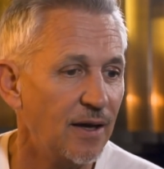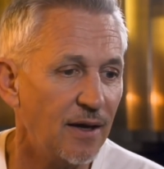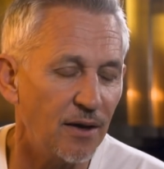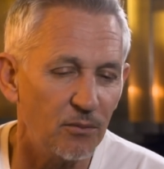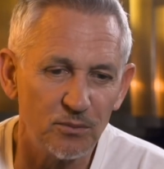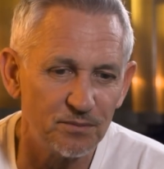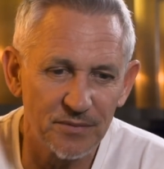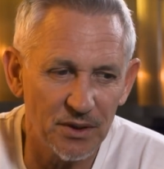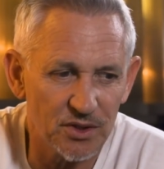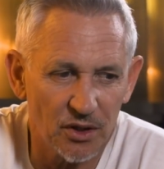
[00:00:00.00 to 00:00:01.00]
Um,
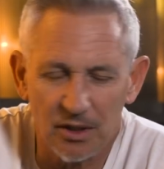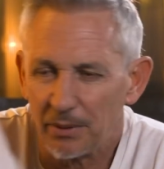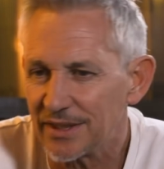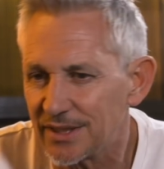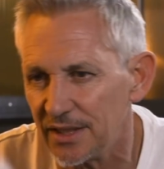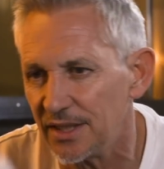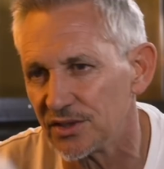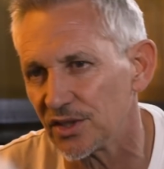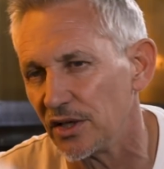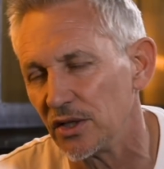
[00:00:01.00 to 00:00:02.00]
it was only about 10
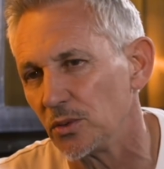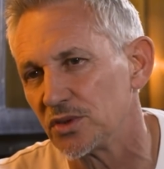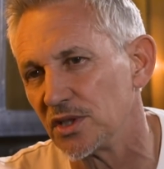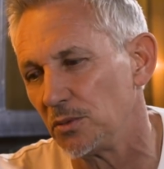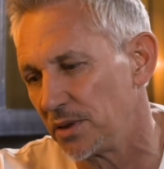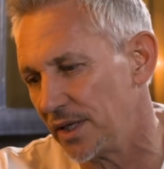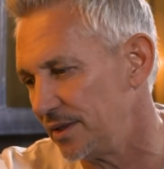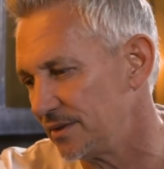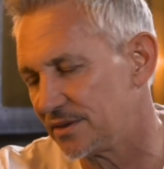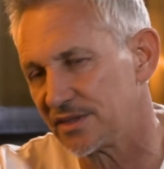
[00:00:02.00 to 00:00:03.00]
years ago that we were still
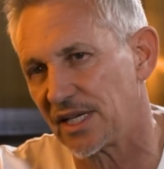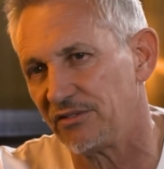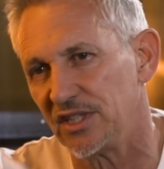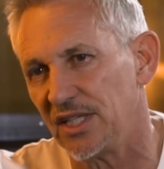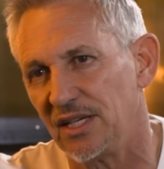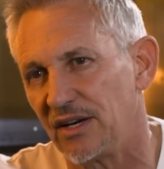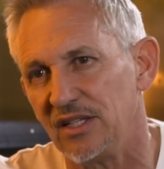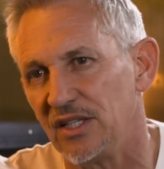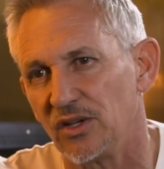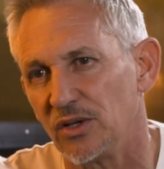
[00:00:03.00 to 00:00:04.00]
playing seven year,
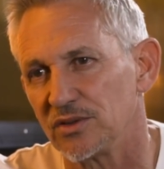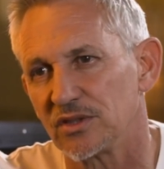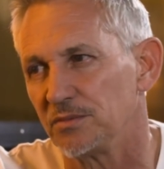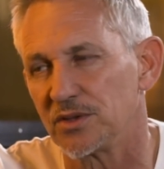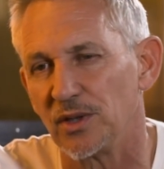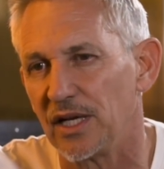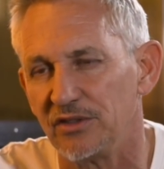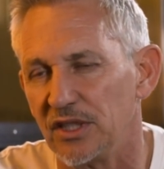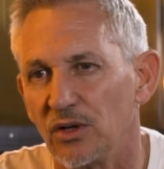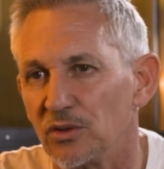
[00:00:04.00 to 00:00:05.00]
eight year olds up to
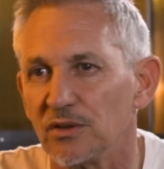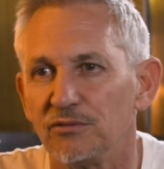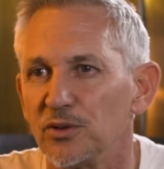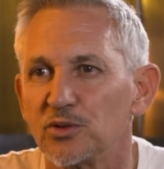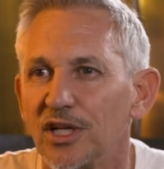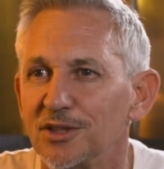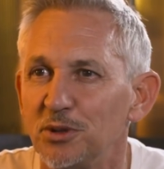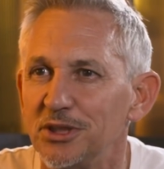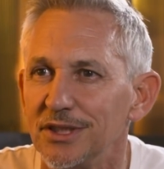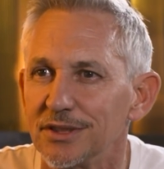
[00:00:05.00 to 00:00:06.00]
11 year olds on full size
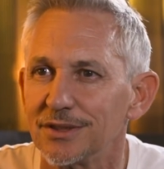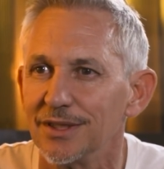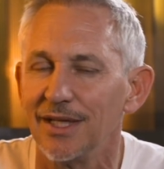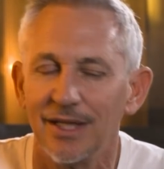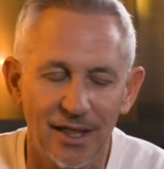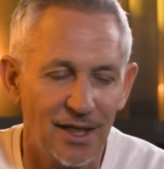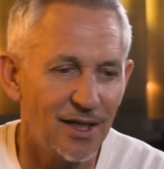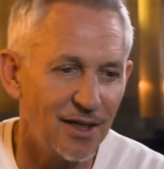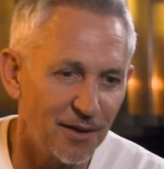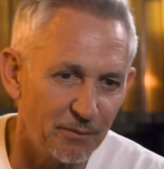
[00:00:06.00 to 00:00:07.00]
pitches.
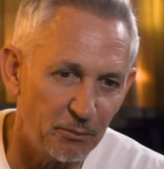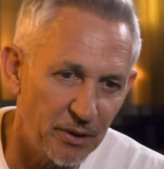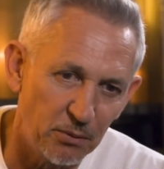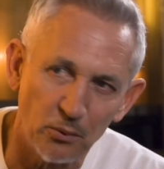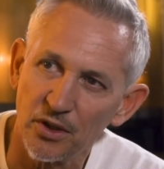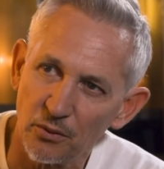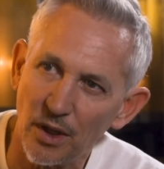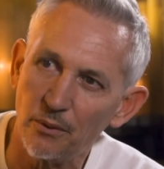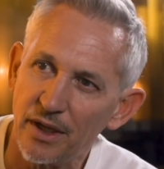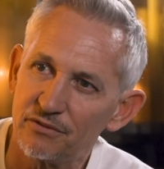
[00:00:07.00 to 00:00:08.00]
Um, and people wonder
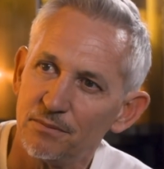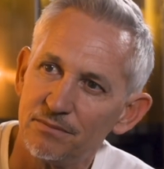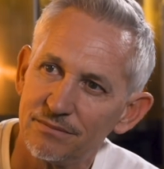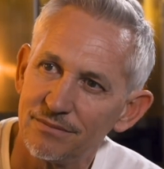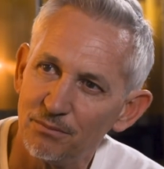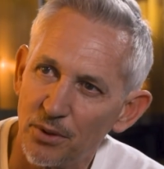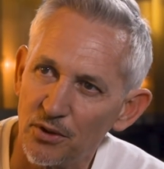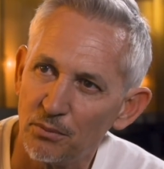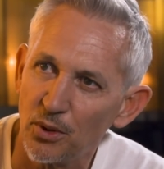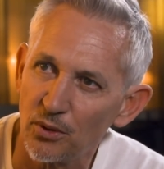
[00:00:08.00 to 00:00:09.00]
why we have to
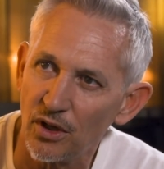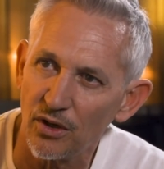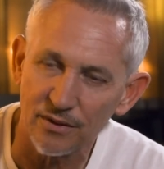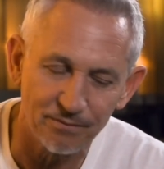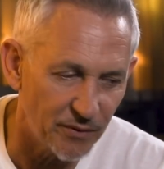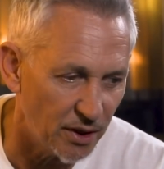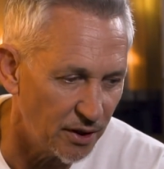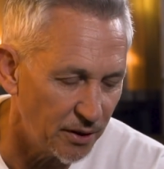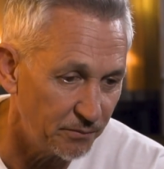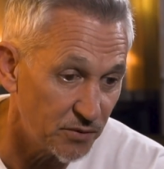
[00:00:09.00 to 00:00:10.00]
boot the ball long.
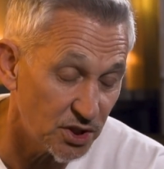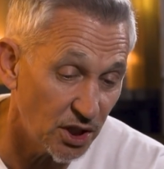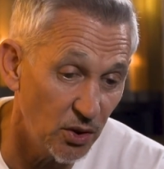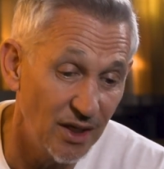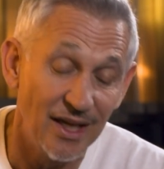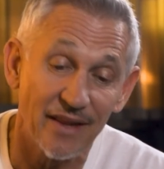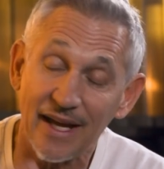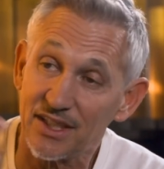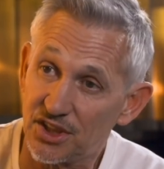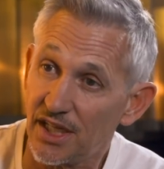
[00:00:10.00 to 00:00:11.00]
Um, so
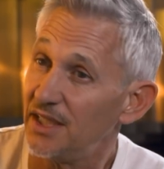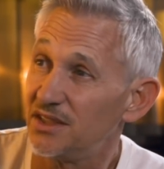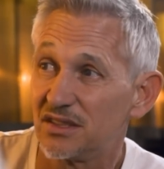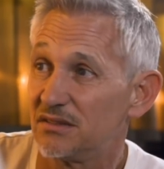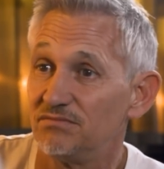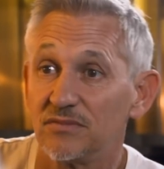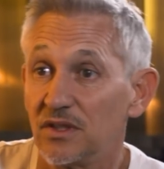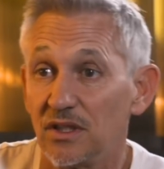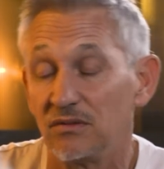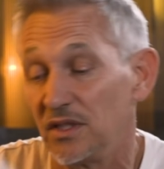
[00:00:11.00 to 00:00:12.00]
that changed
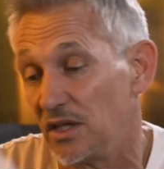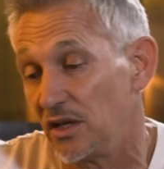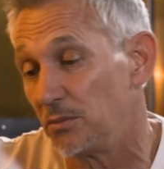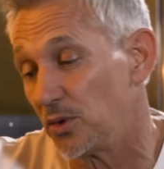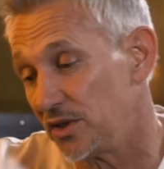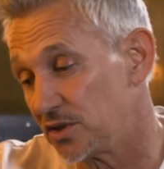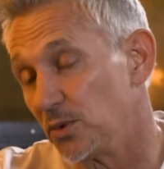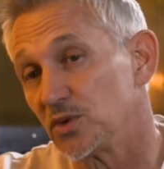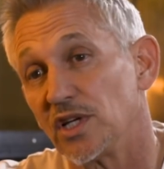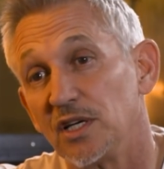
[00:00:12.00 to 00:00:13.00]
they, you know, brought in
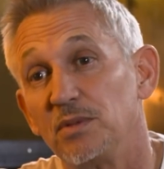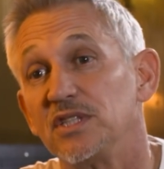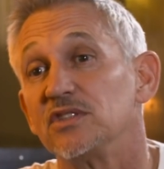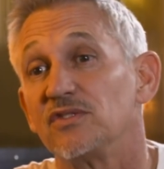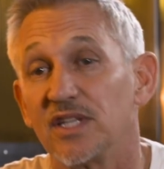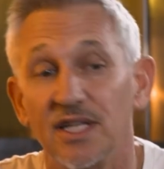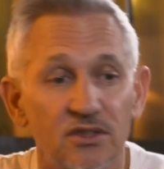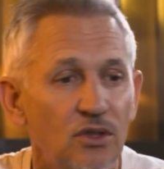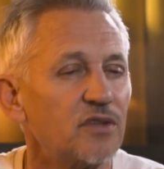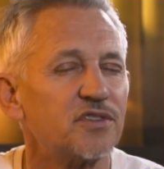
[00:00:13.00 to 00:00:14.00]
small-sided pitches for
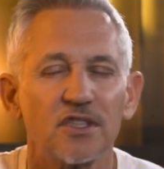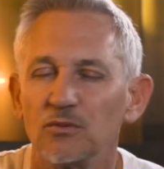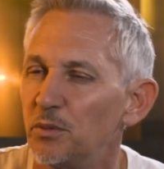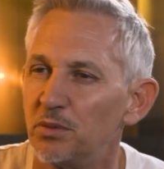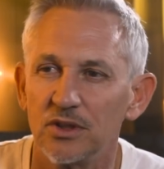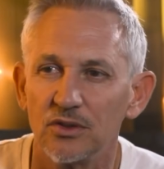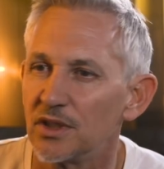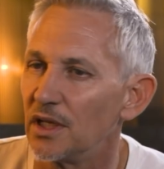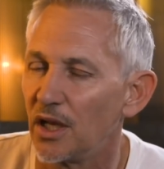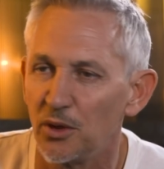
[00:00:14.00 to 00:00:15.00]
kids, and all of a sudden we're
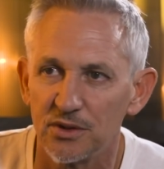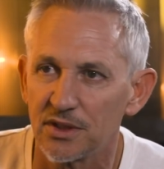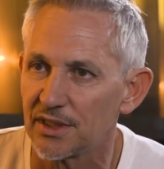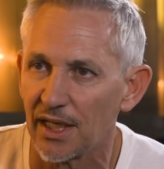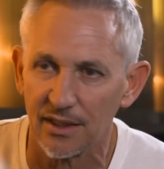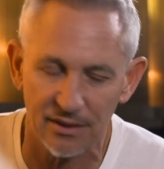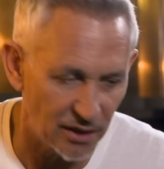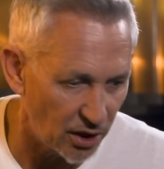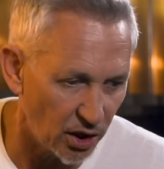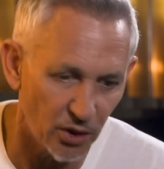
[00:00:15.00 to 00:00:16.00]
producing loads of talent,
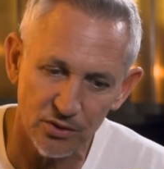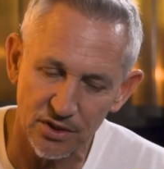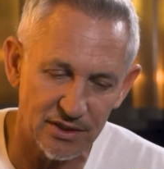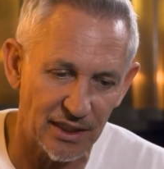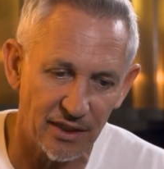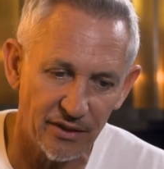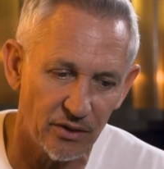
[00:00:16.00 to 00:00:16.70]
loads of talent.